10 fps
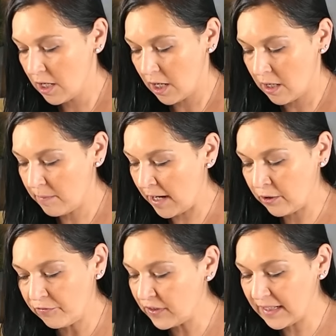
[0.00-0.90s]
I
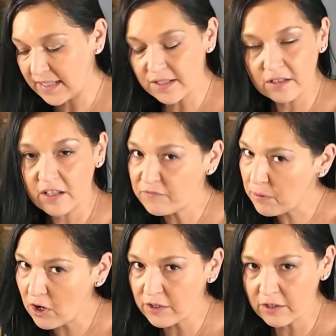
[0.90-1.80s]
don't feel like it's a love
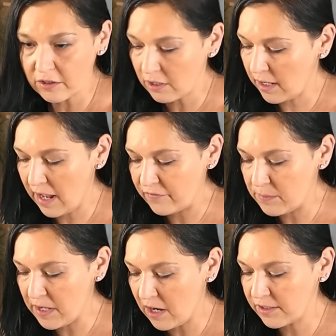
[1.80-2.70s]
partner. I have to
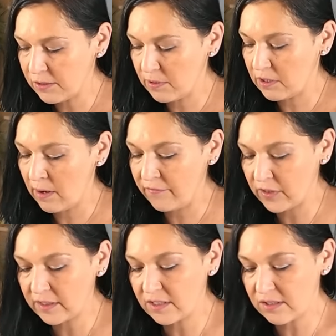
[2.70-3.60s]
be honest with you. I feel
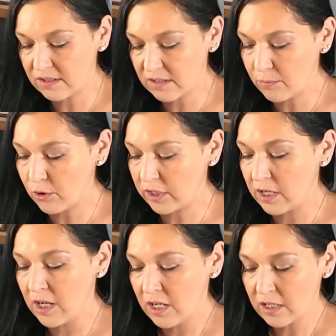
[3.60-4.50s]
like this is someone
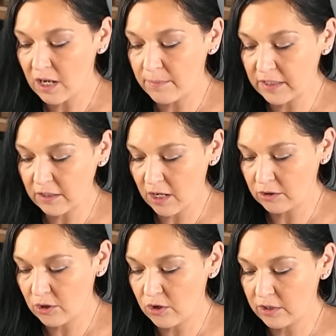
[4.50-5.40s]
coming
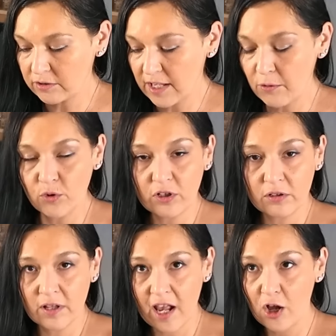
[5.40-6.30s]
along that
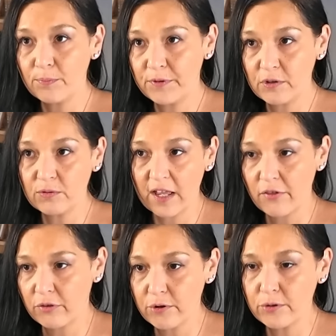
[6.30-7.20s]
will help you
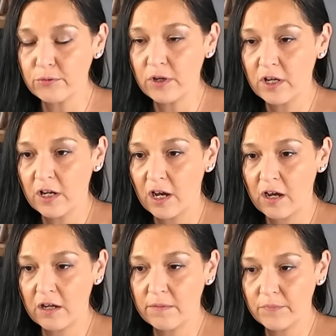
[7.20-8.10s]
get through
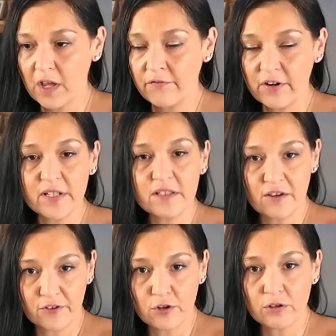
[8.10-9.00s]
a very
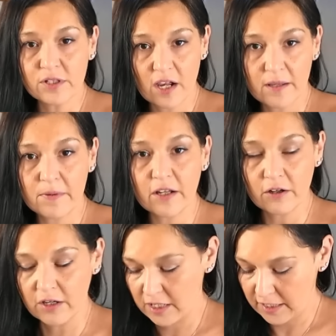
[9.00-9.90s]
difficult time
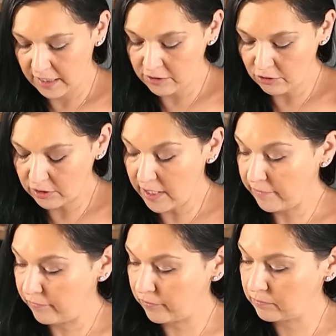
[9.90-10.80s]
here in your
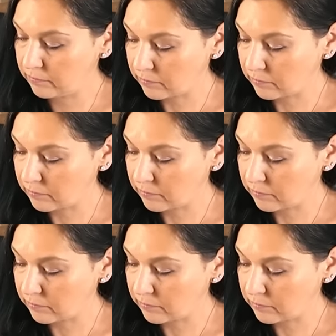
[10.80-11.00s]
life.